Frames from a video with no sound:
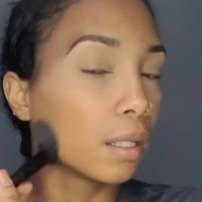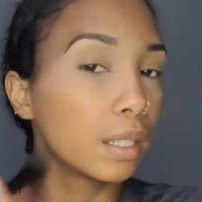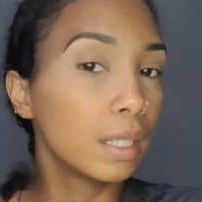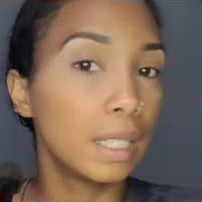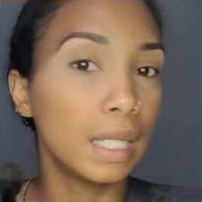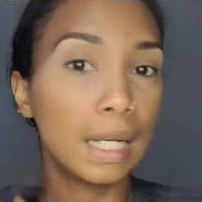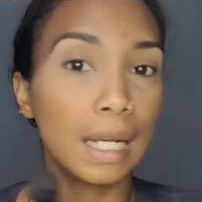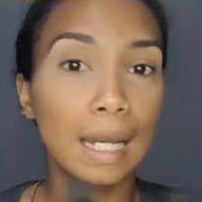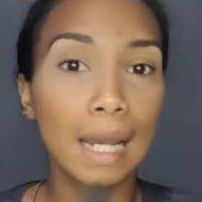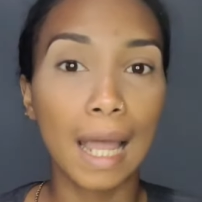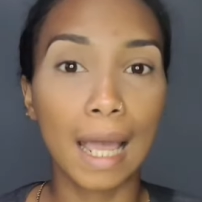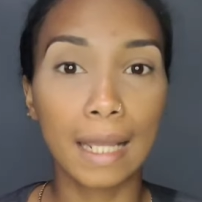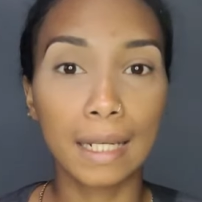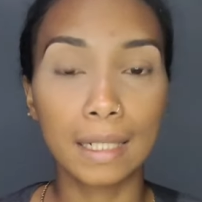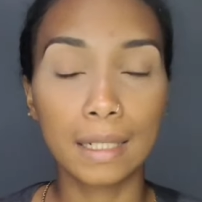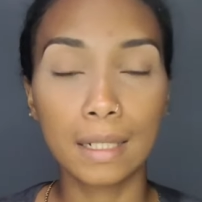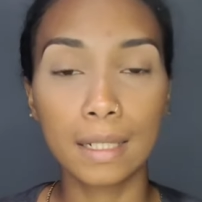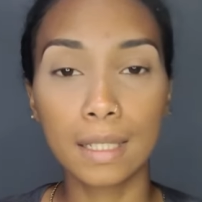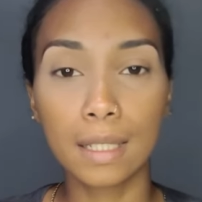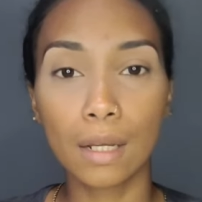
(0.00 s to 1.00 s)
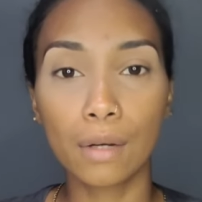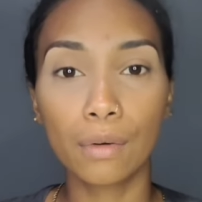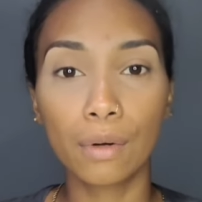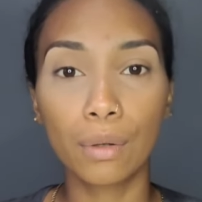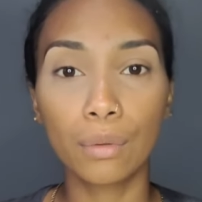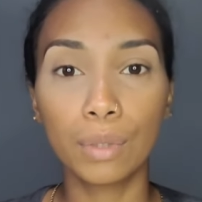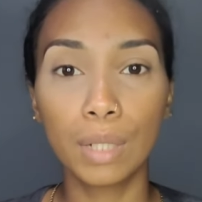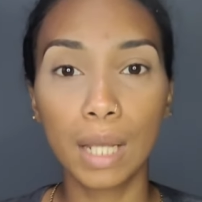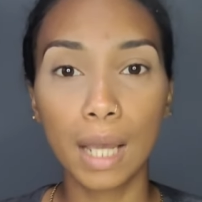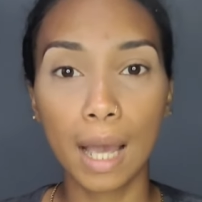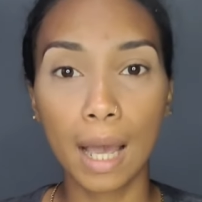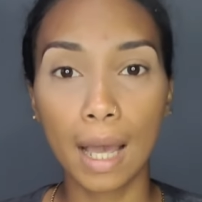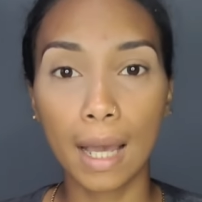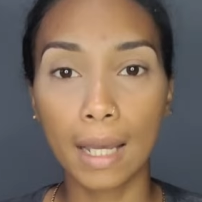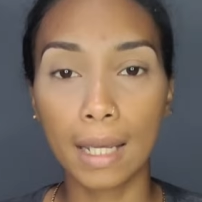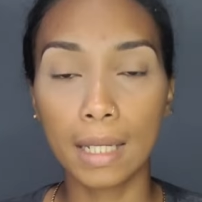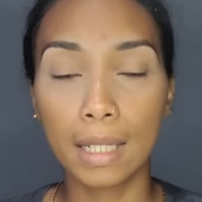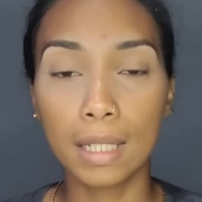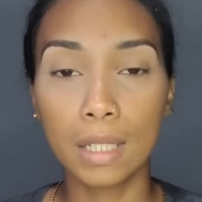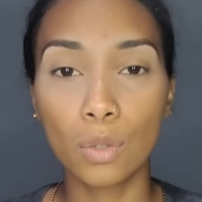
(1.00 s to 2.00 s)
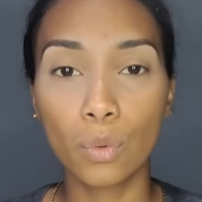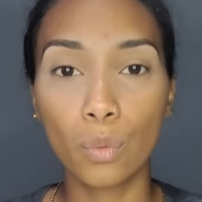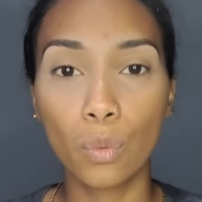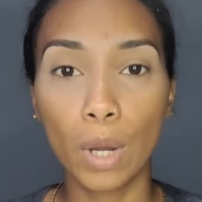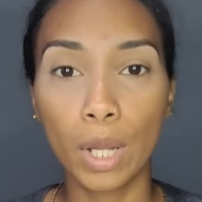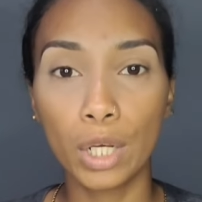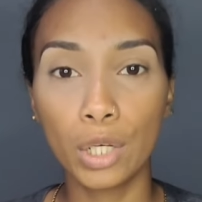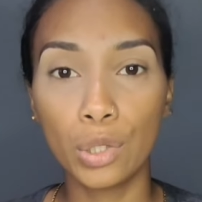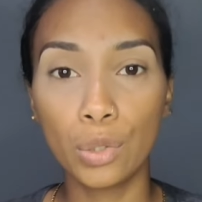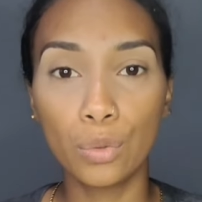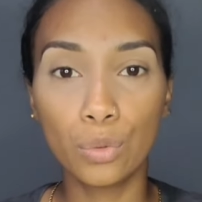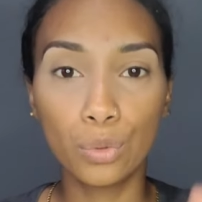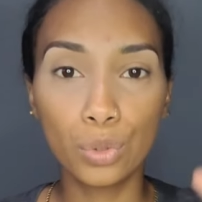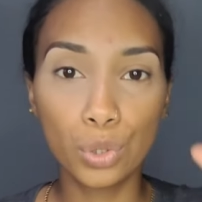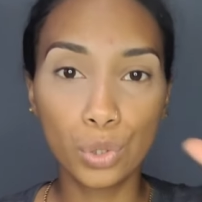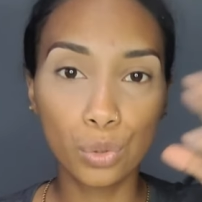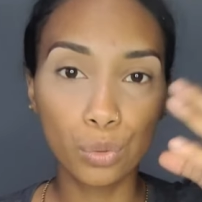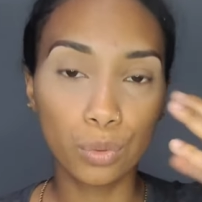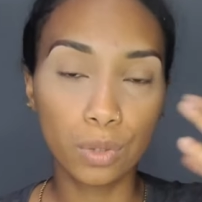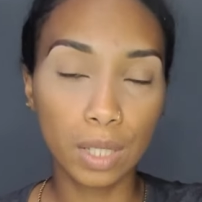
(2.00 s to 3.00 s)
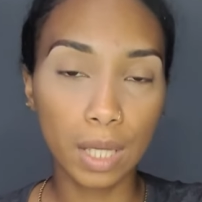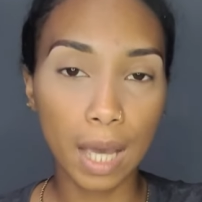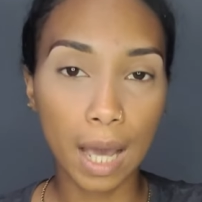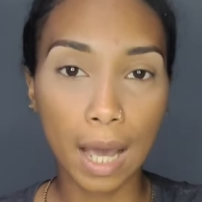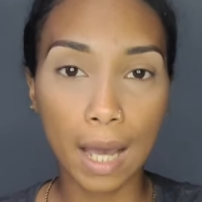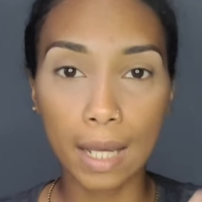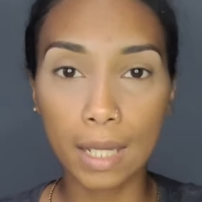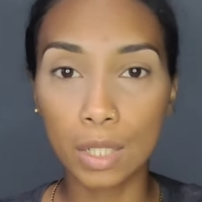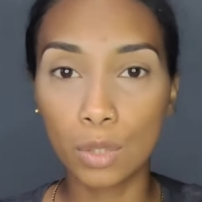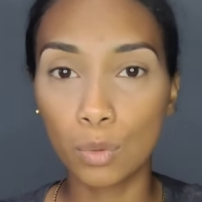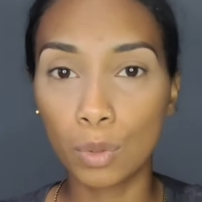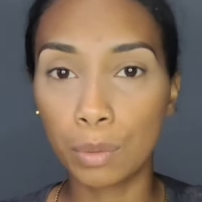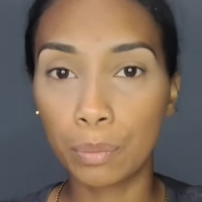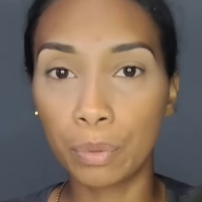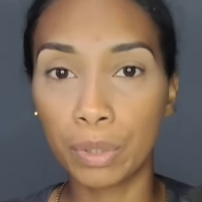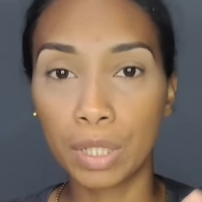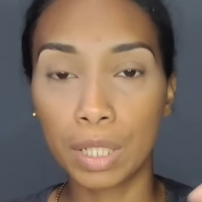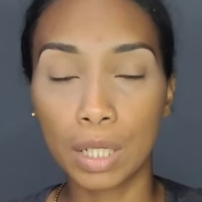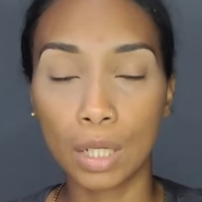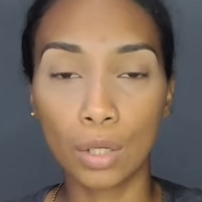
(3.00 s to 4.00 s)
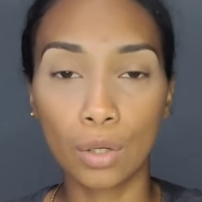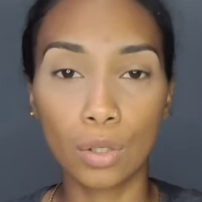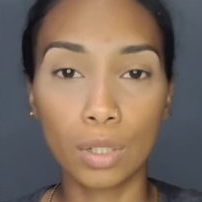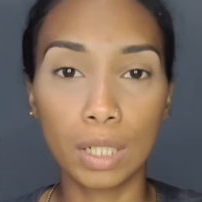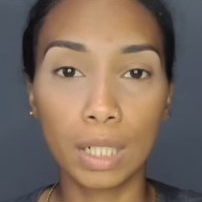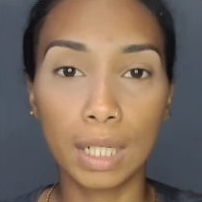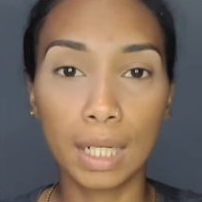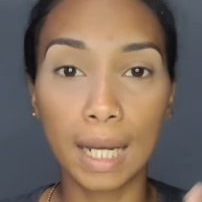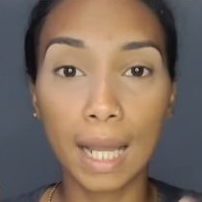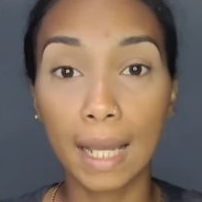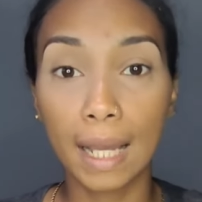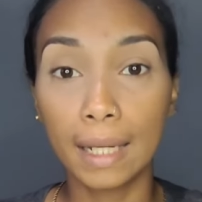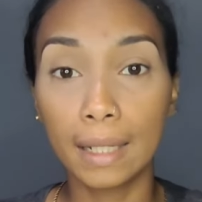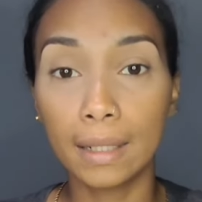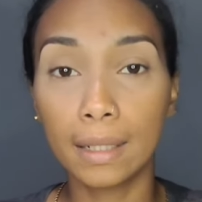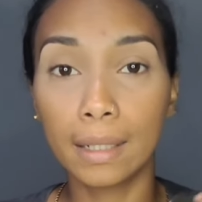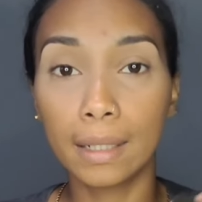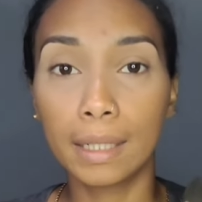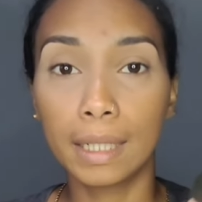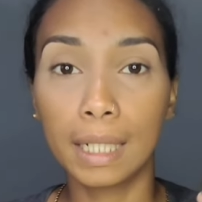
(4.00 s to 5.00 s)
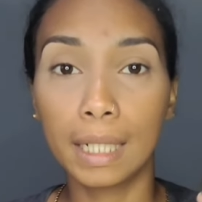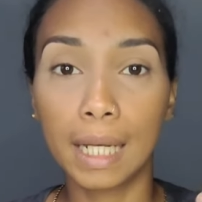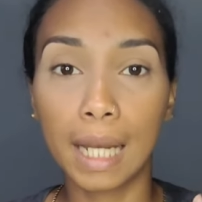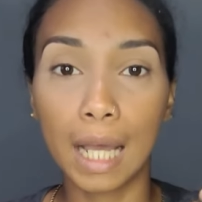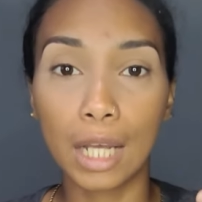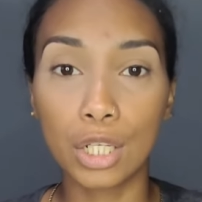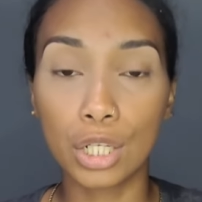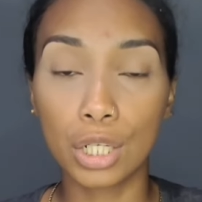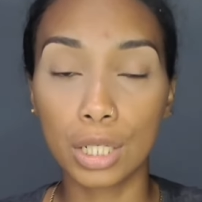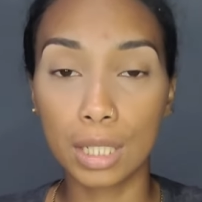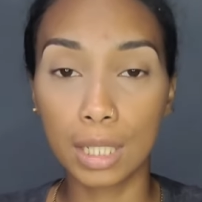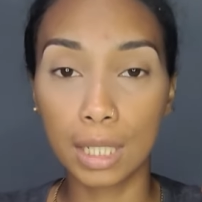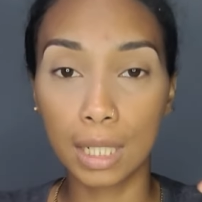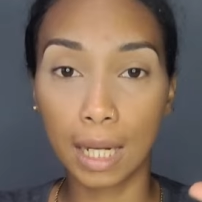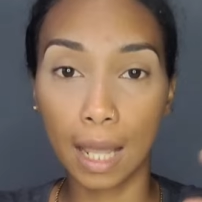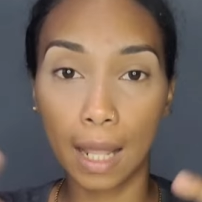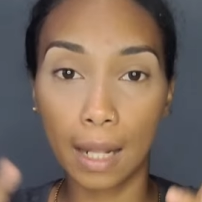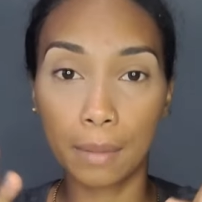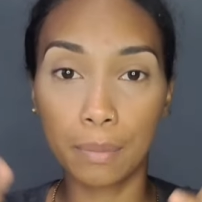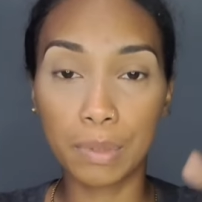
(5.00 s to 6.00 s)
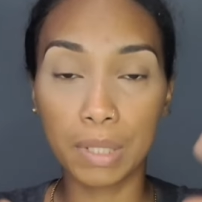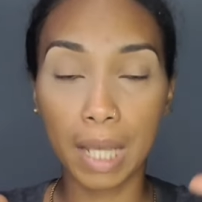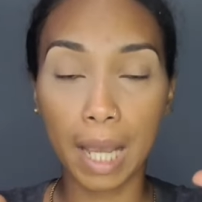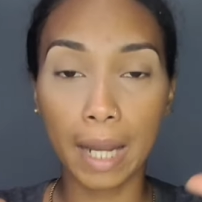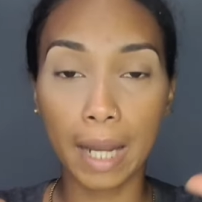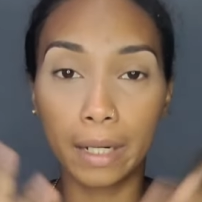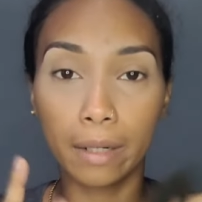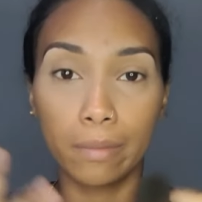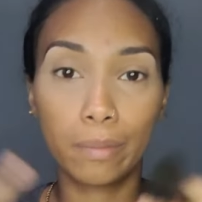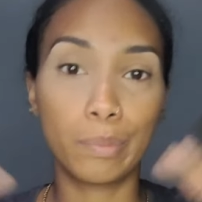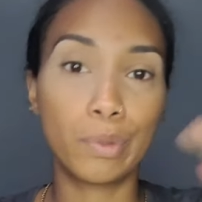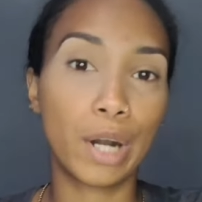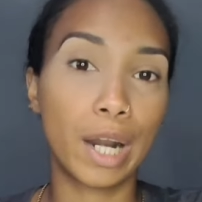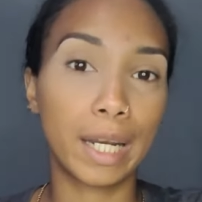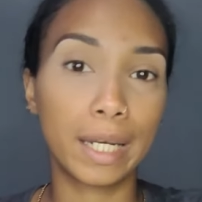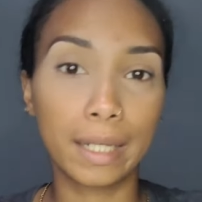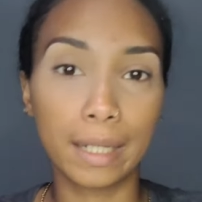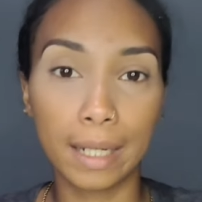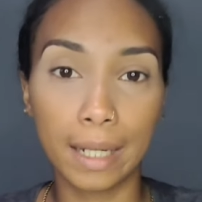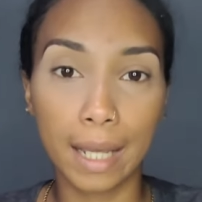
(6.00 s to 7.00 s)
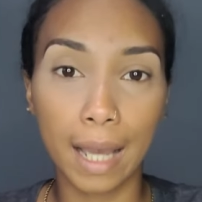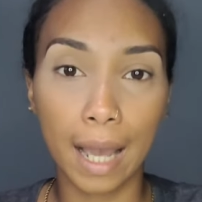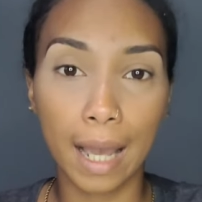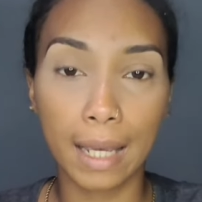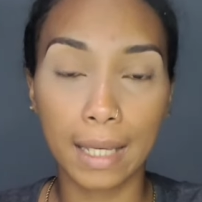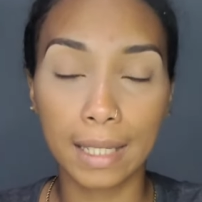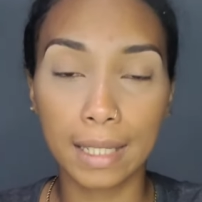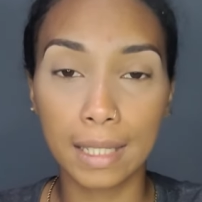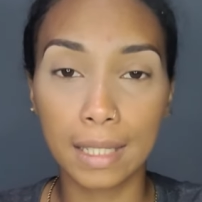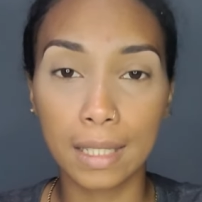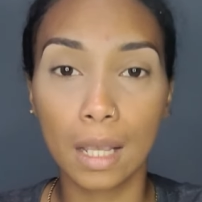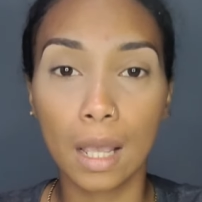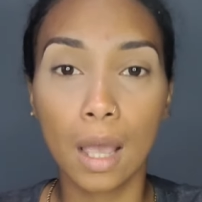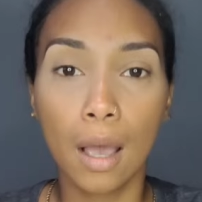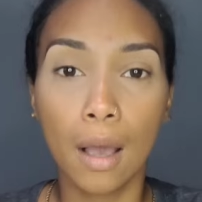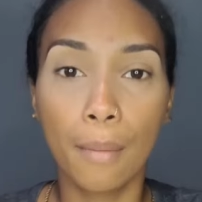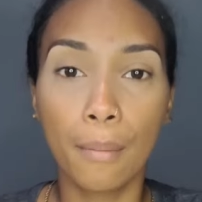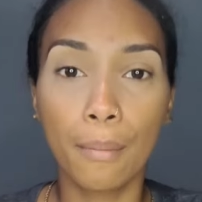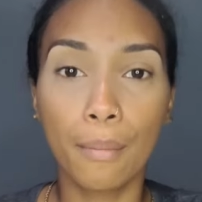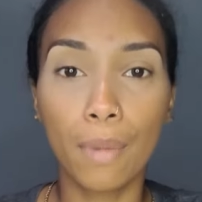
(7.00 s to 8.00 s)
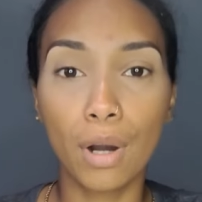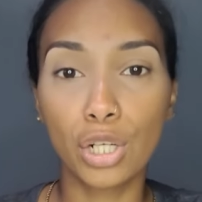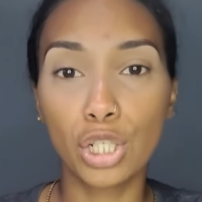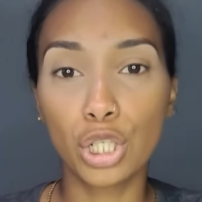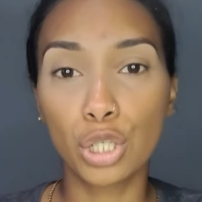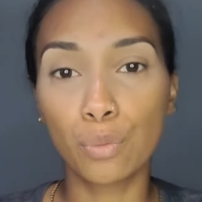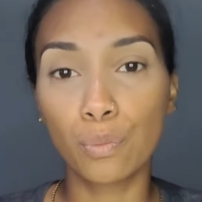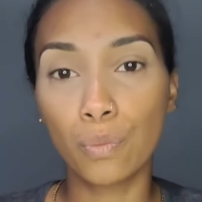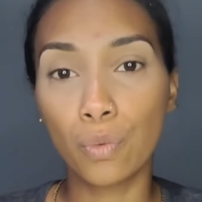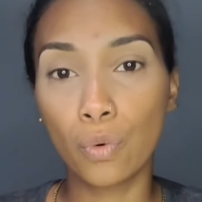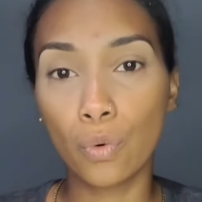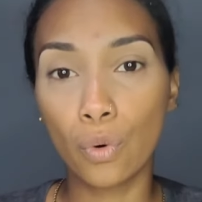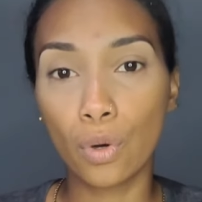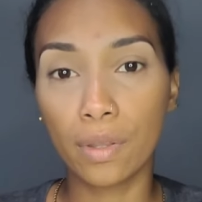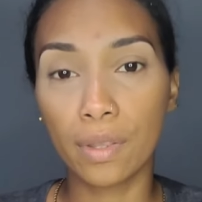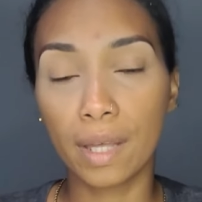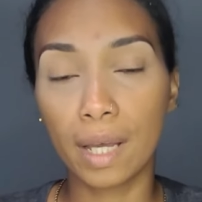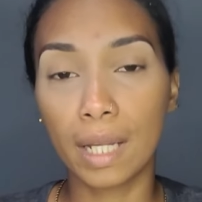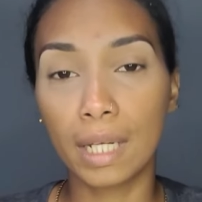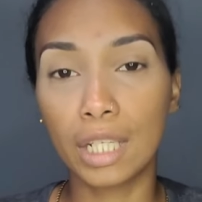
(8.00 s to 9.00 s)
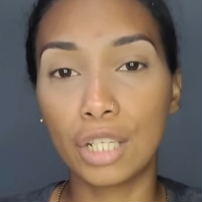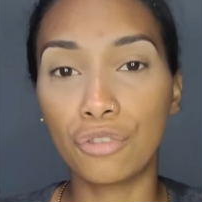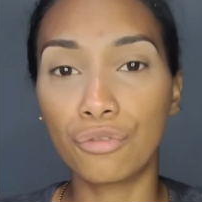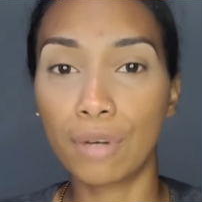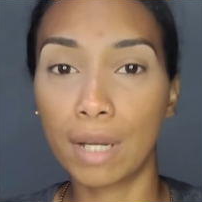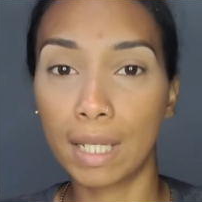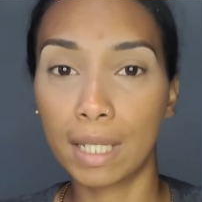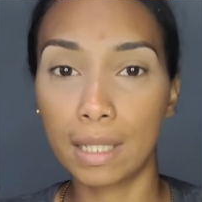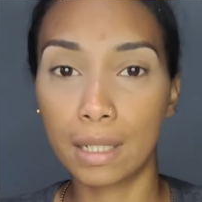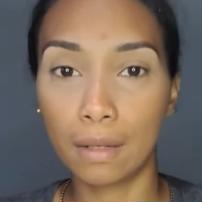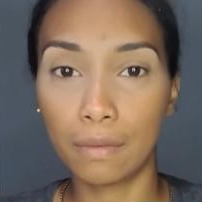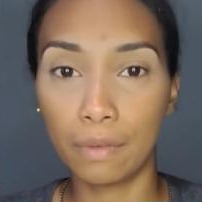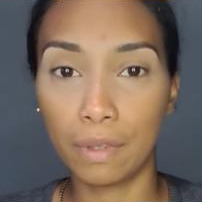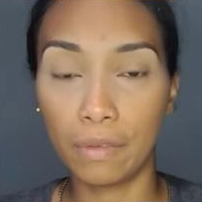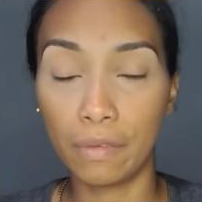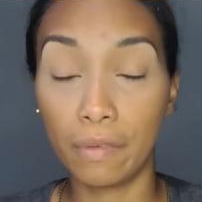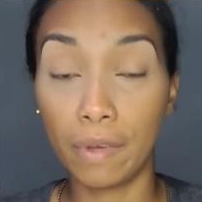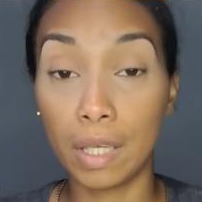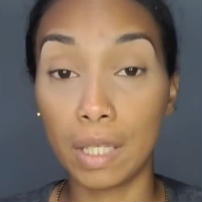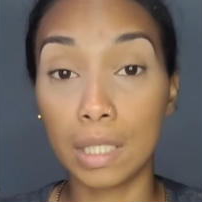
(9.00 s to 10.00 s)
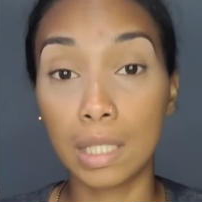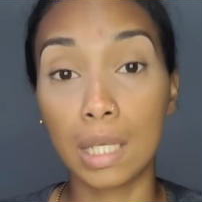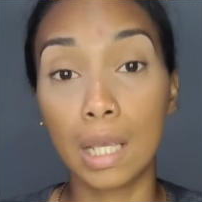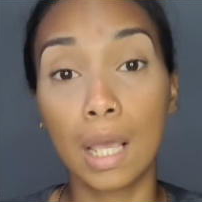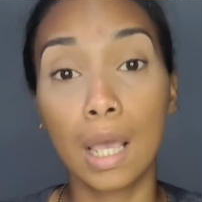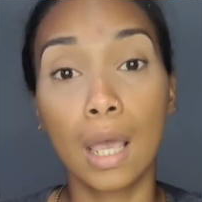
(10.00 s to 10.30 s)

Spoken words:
lightness around the eyes, when you do the eyes with putting on the liner and the lashes, it helps kind of brighten the eyes much more than the rest of the face.